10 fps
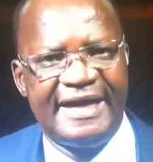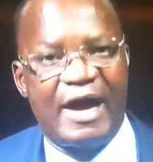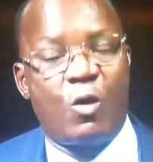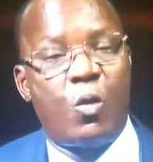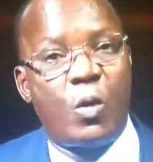
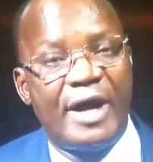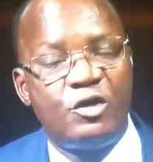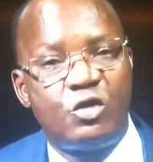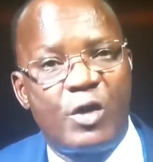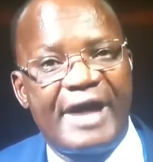Now,
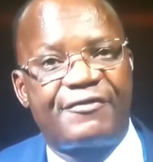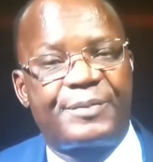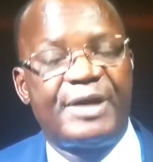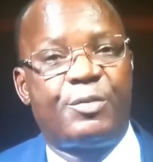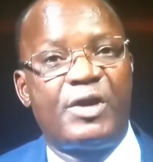when you
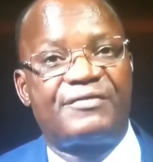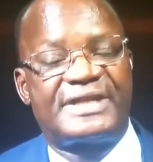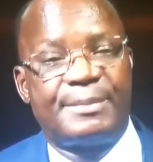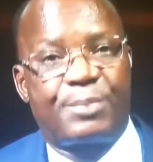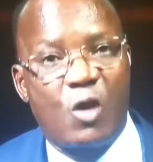have people who
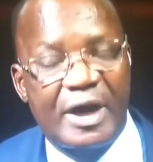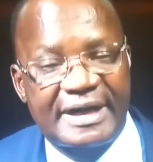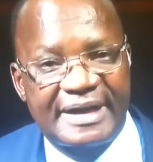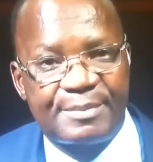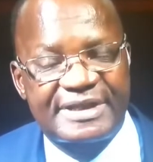have
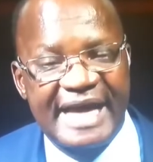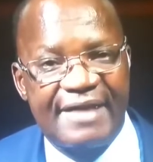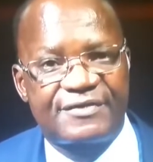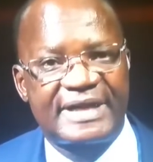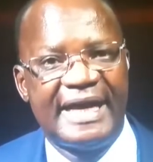deployed
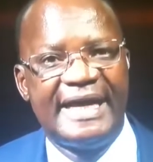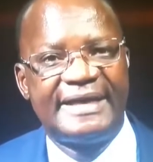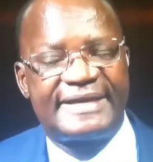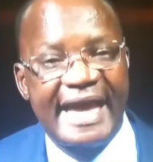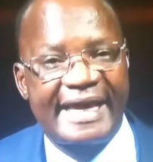themselves,
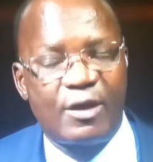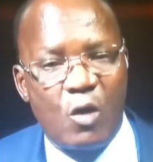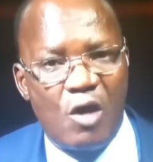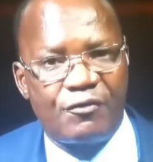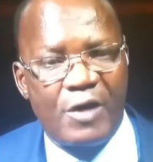
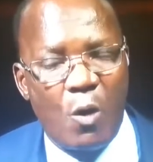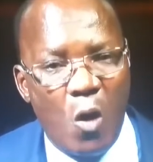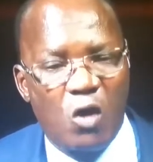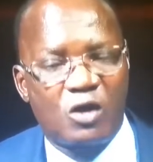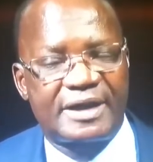taken over
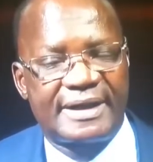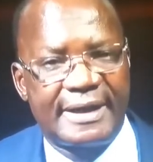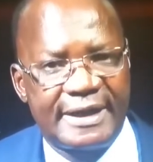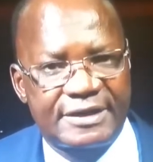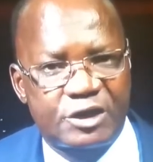all
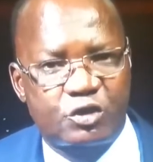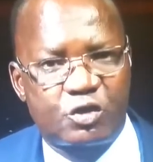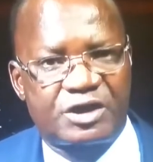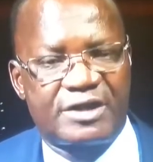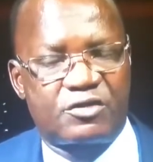the
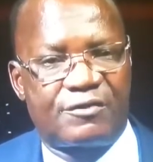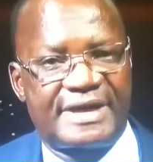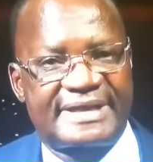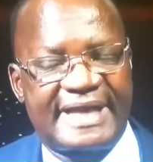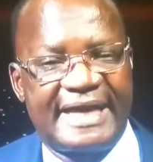institutions
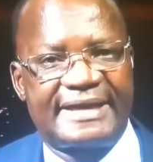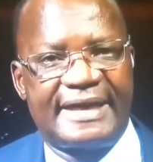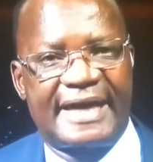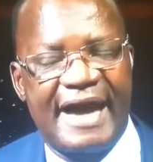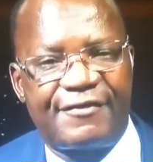of the state
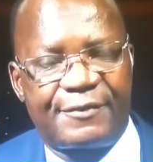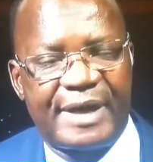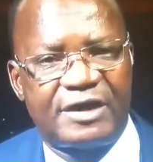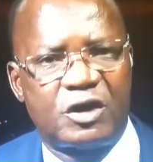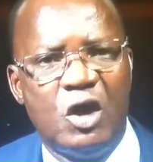and
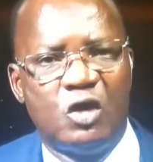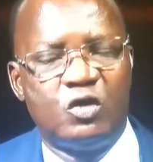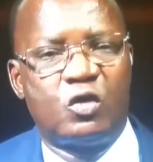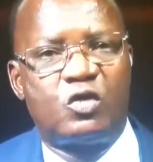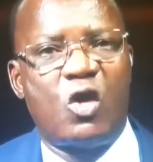government,
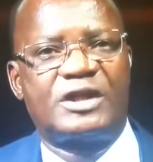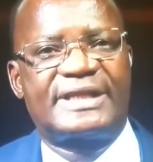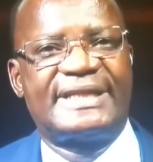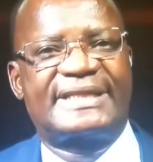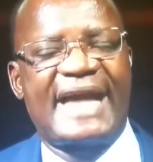you
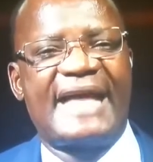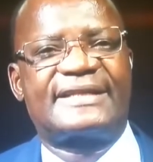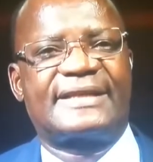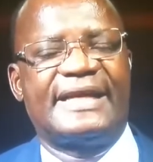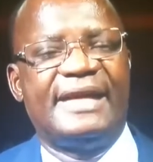don't
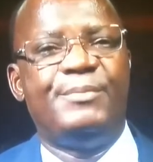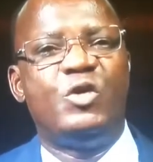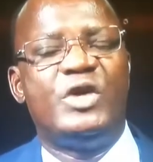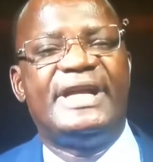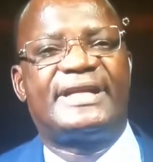discuss
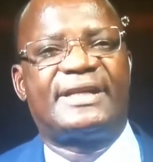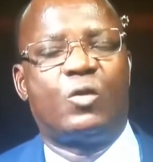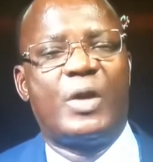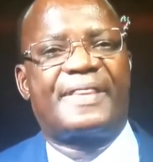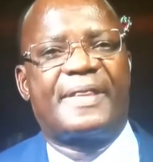immunity
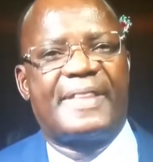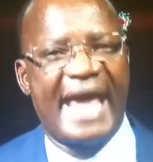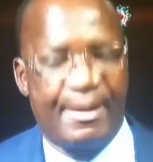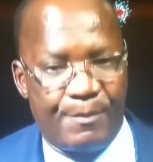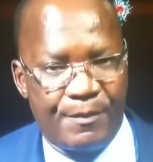with
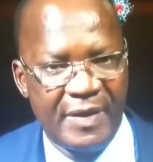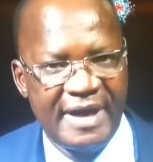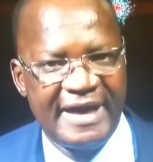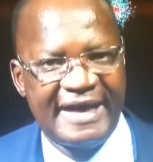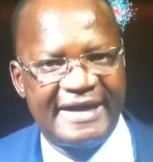them.
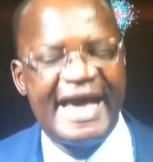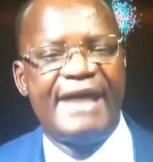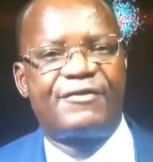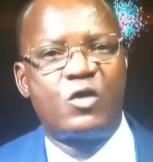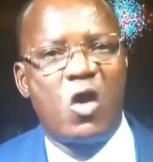But
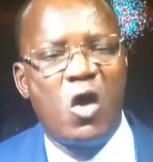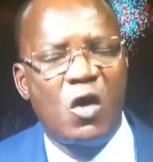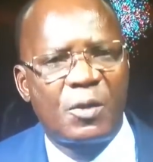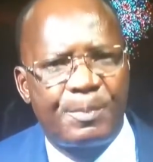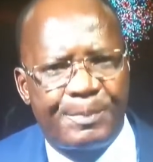if you were
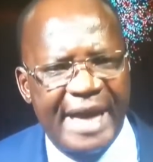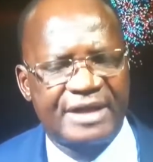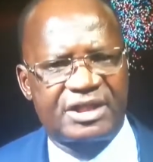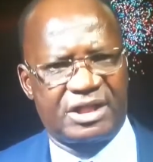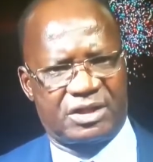to be
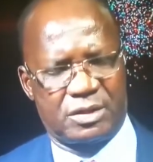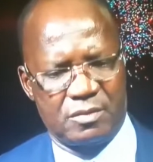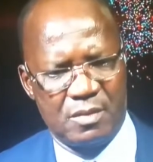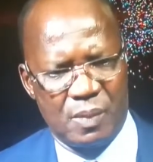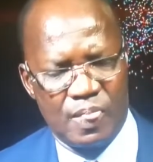offered it,
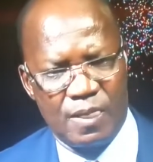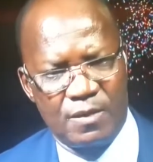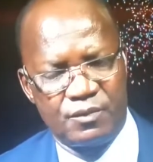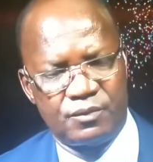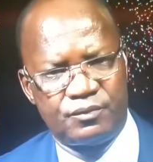would you
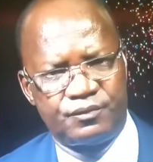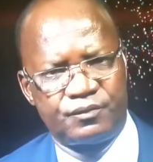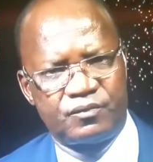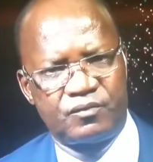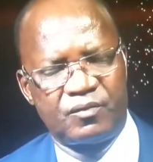go back?
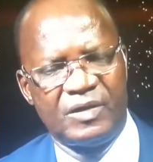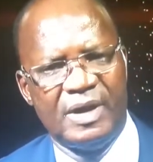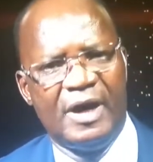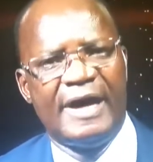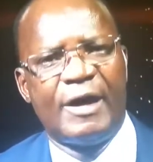If you
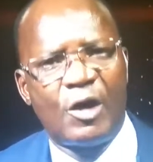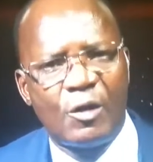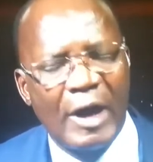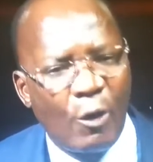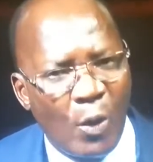were to be offered
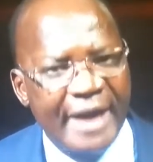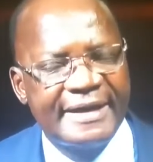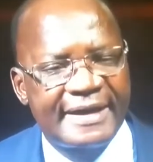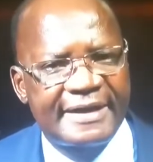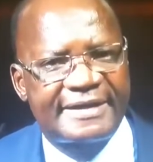it, would you go
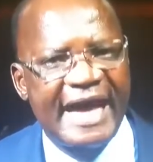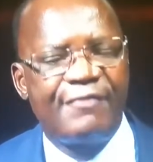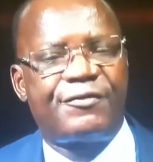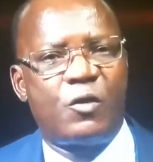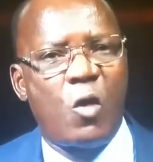back? When the
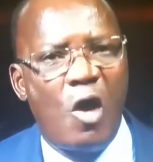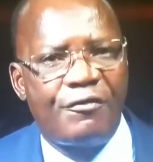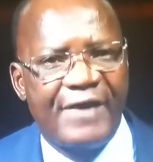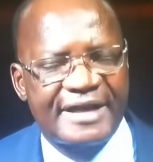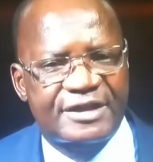devil
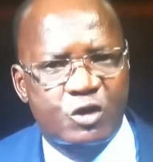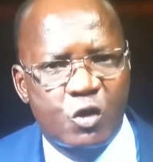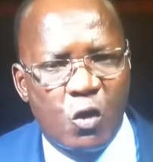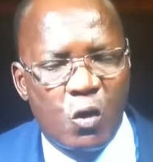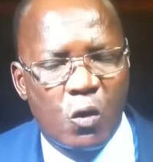offers
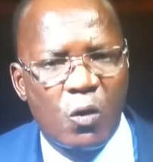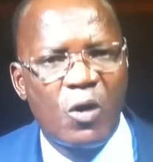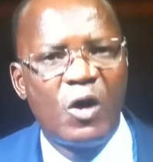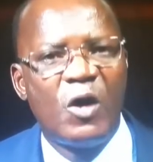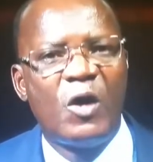you
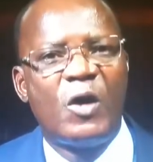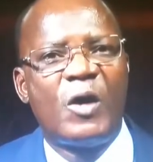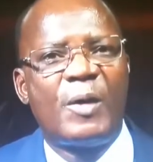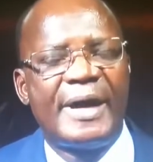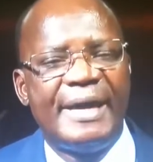
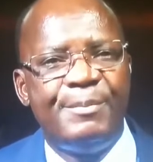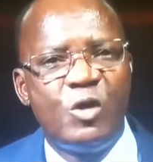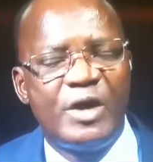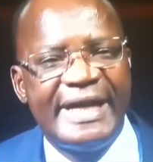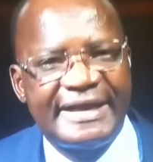
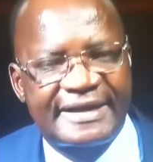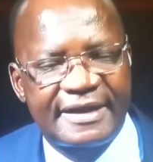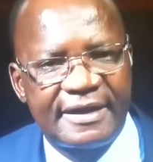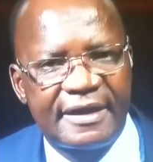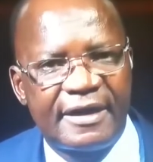
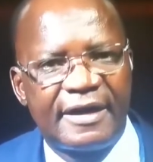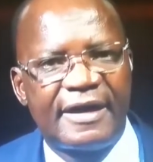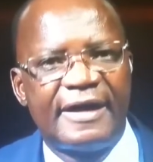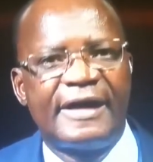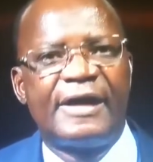immunity,
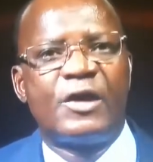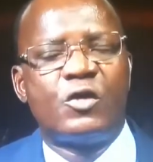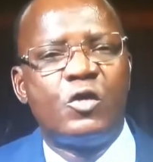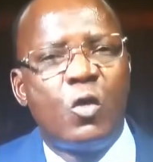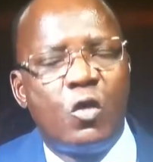
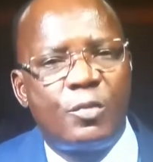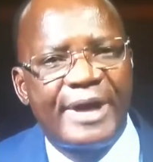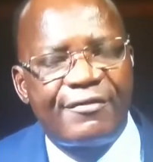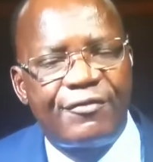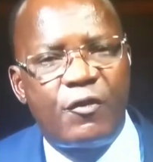you will
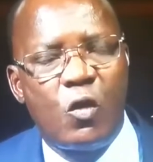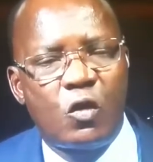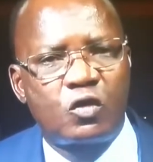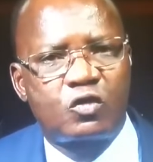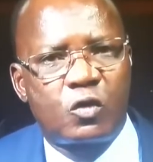be a
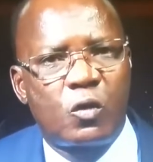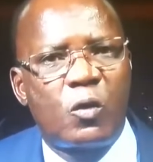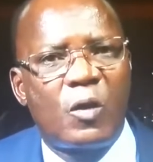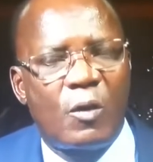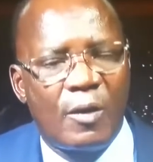fool
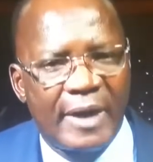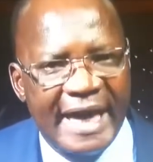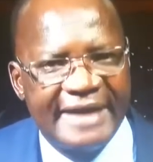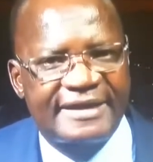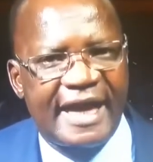to
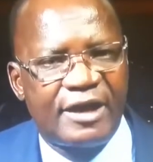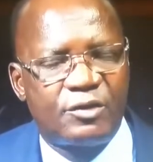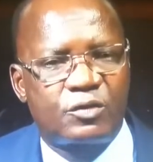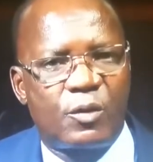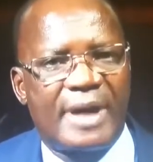enter
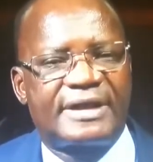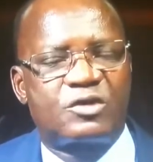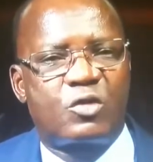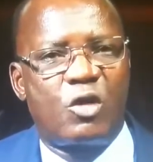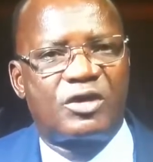into what
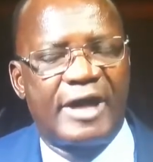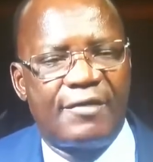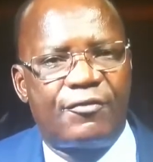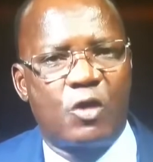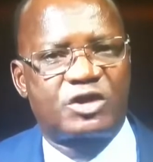is called
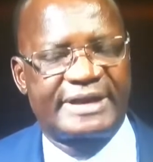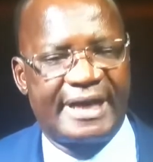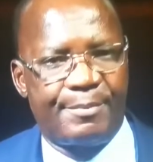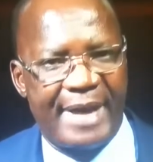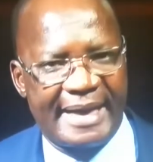a
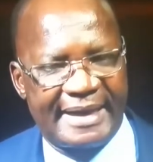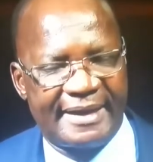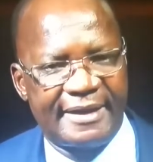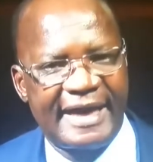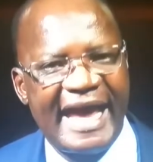Faustian
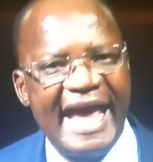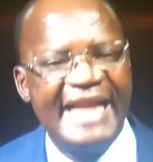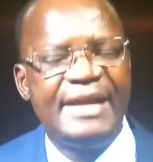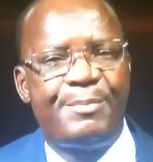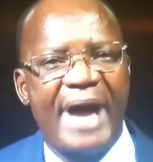bargain. So
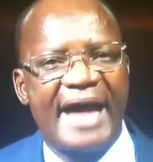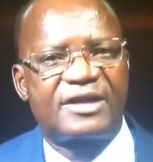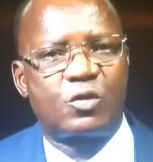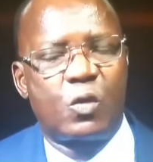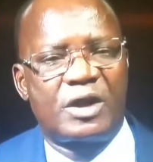what will you
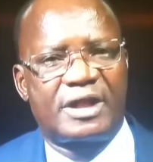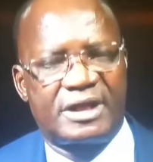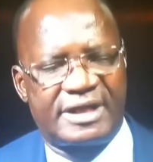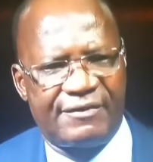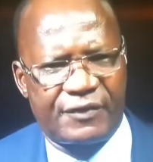do?
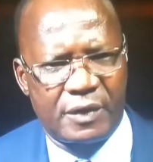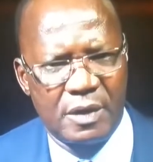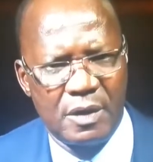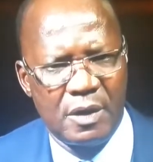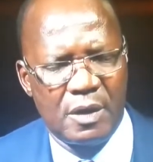Where will you
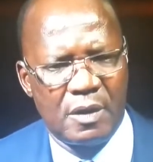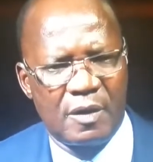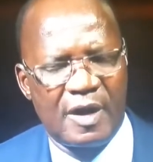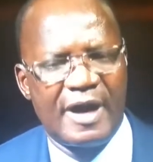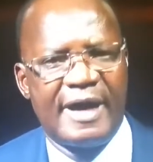live? I mean,
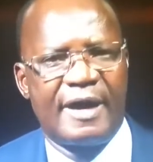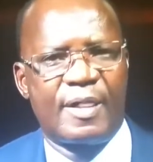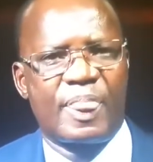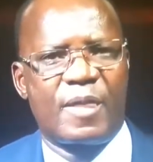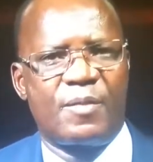there have been
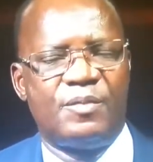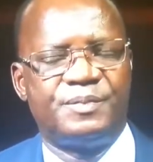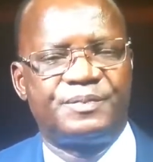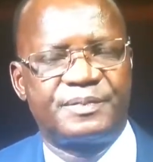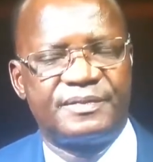press
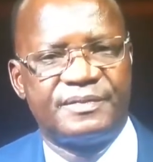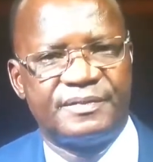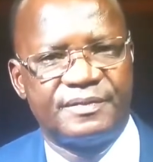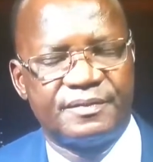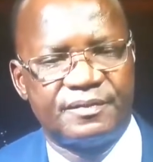reports that you
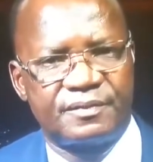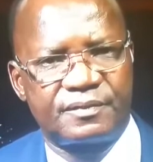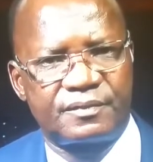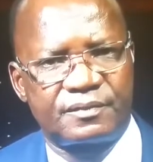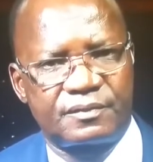asked
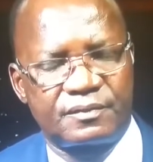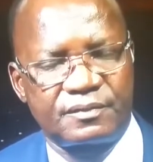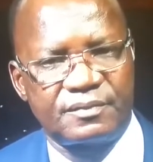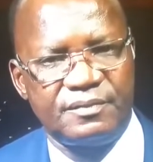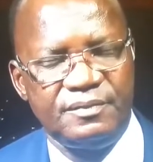the
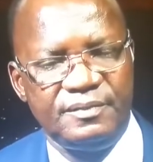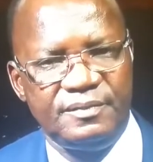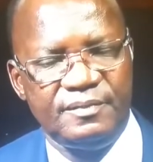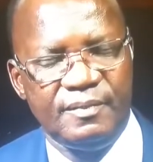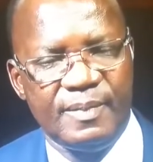Kenyan
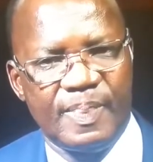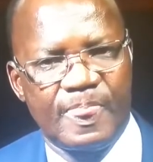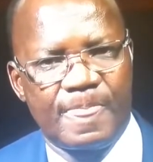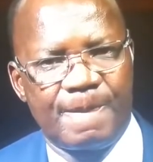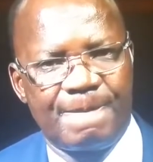authorities
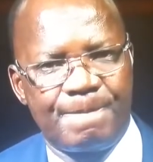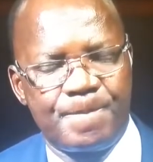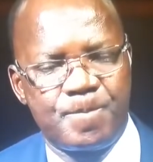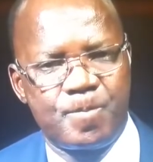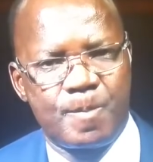for
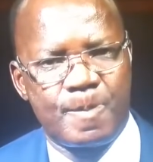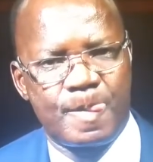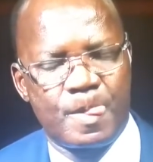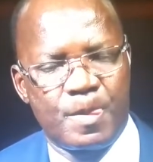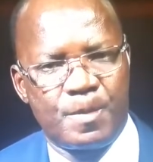asylum and
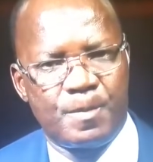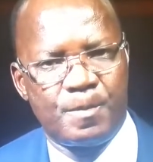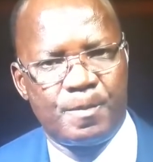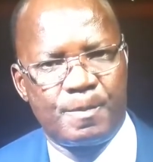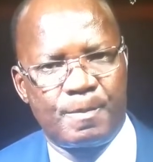that this was
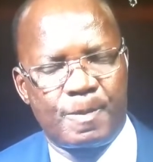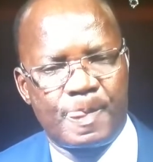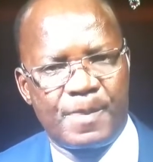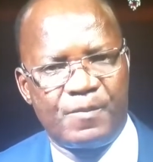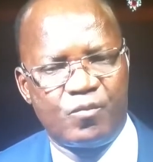refused.
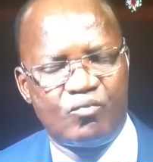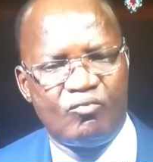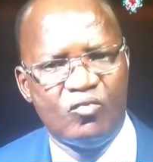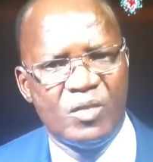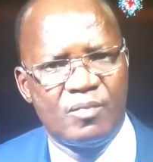
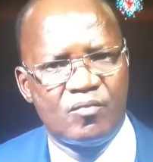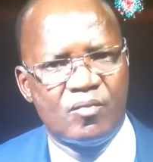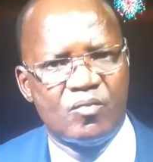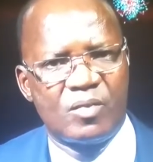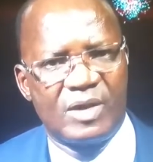
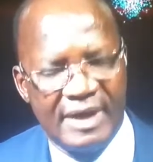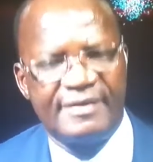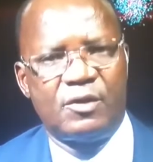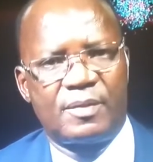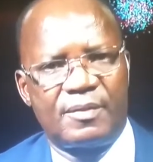Where will you
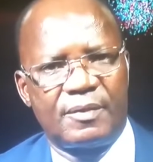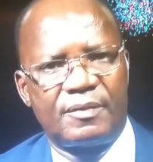go?